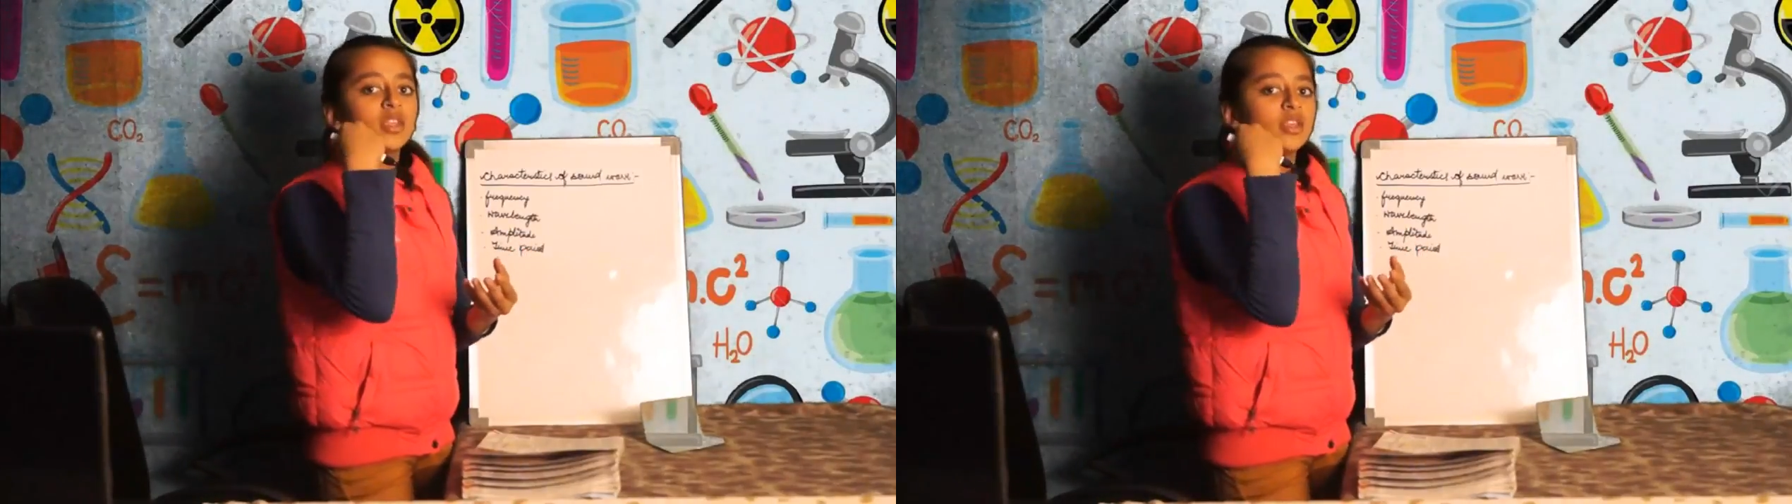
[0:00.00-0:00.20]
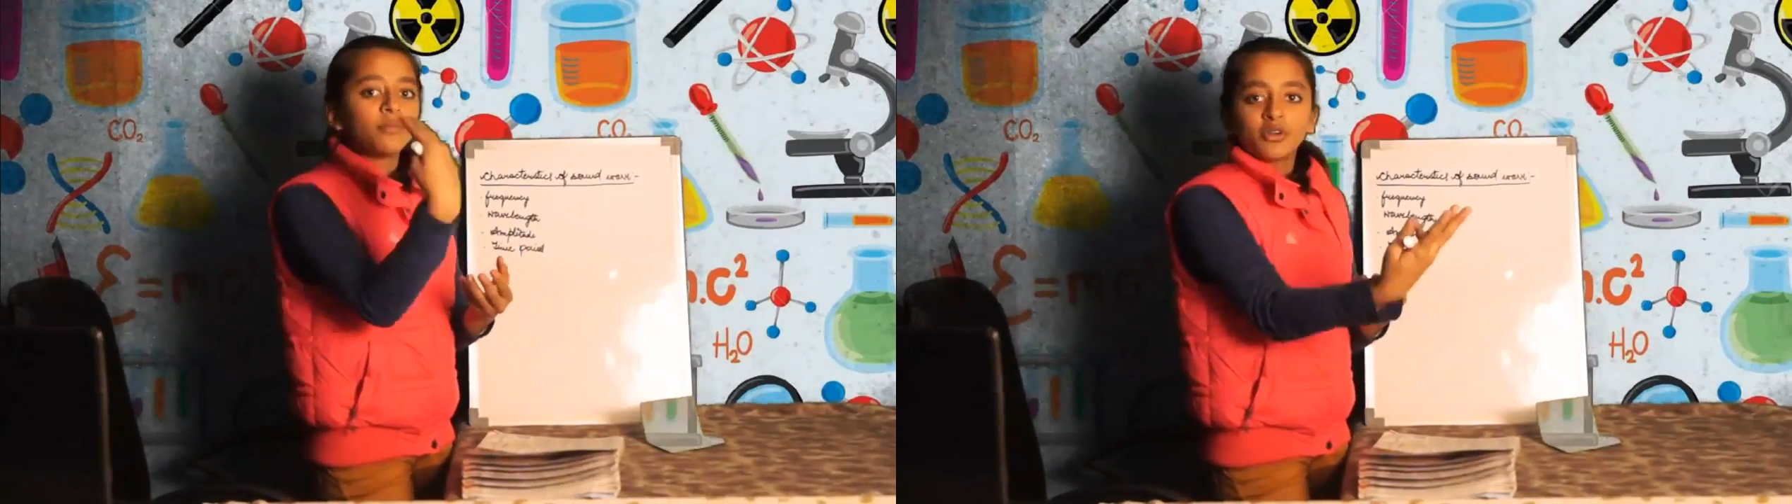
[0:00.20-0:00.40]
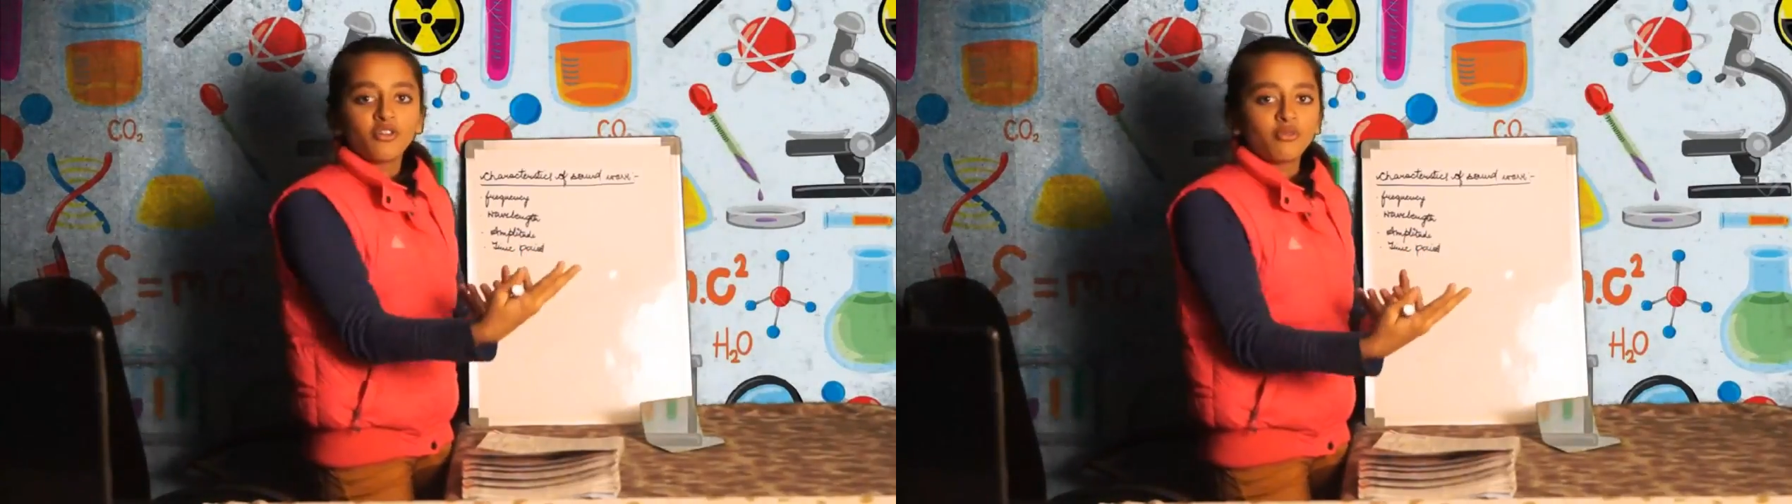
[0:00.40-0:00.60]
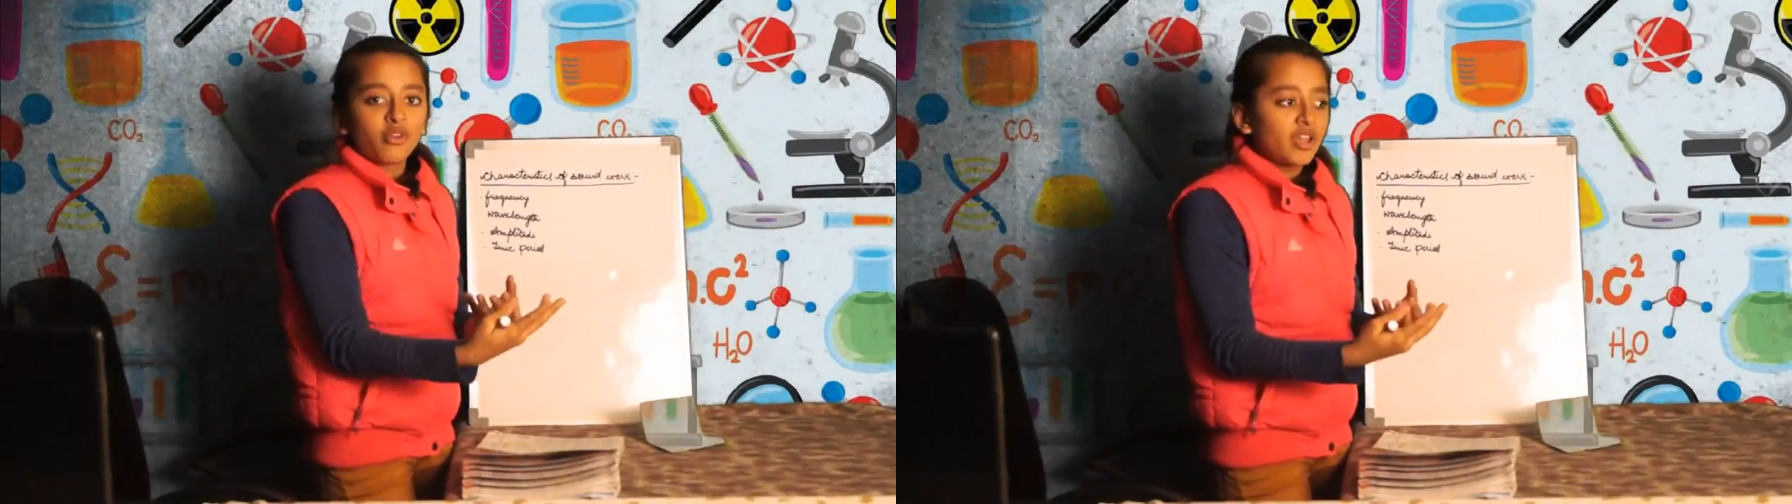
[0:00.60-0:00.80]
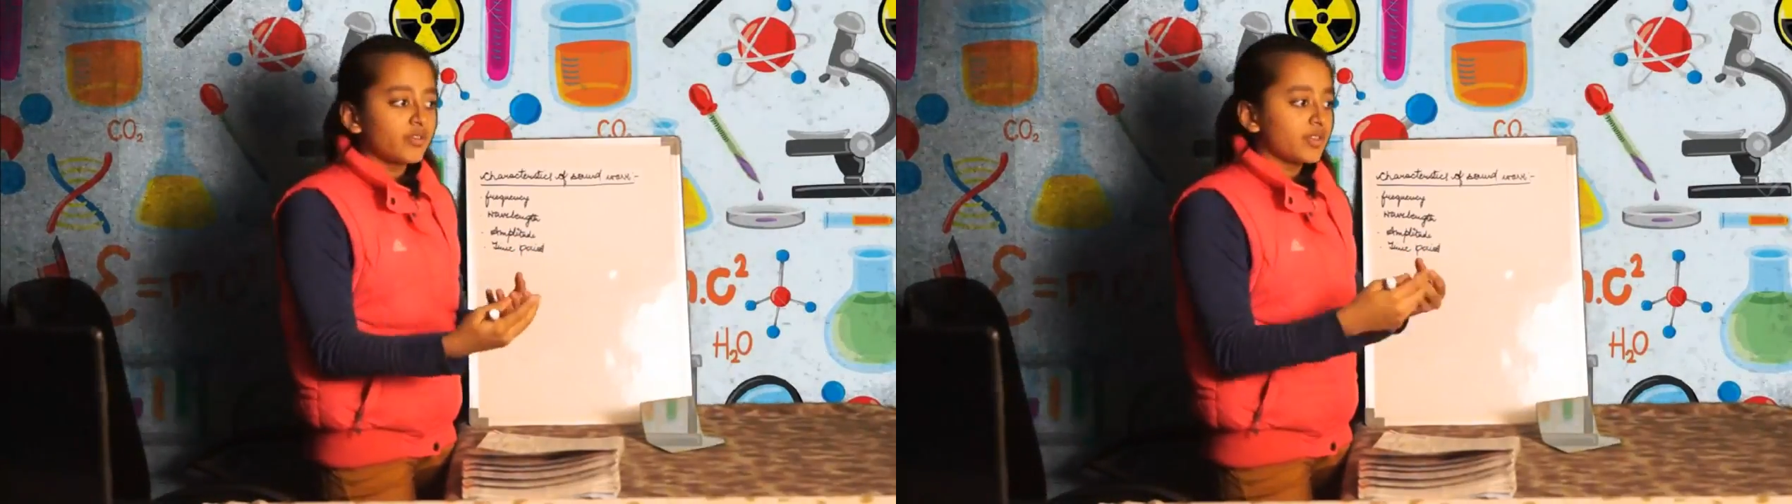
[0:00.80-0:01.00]
the number of
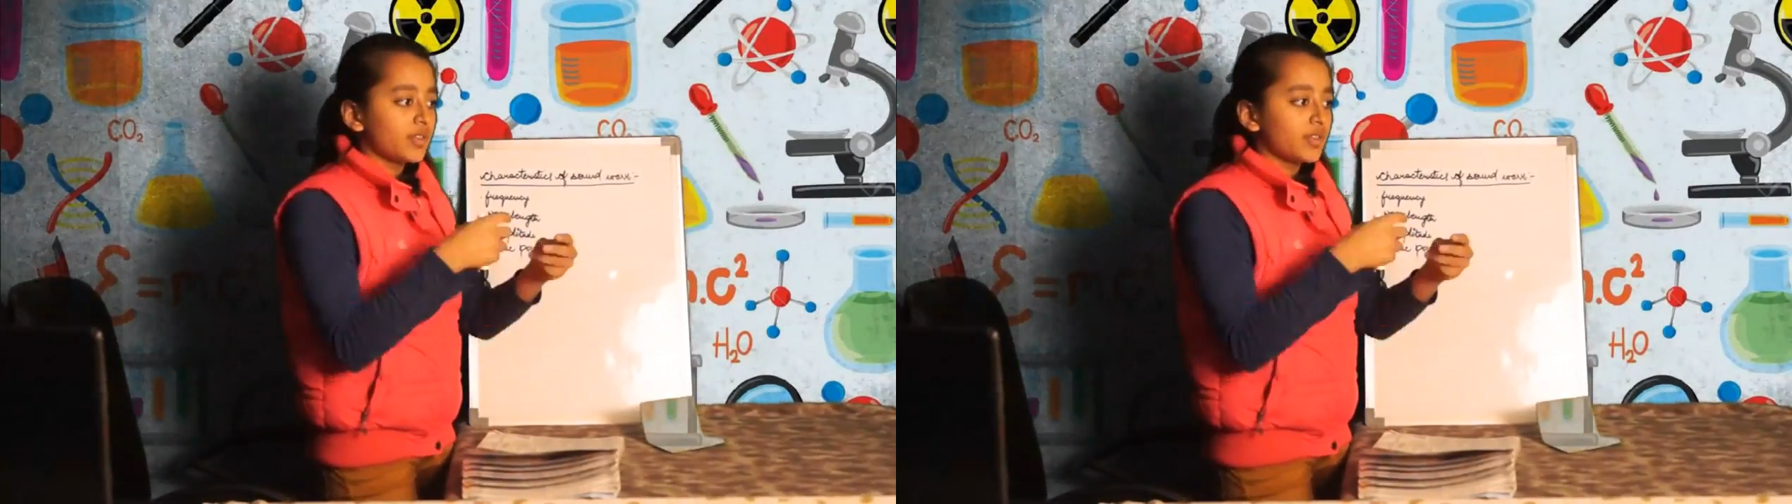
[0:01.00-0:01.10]
waves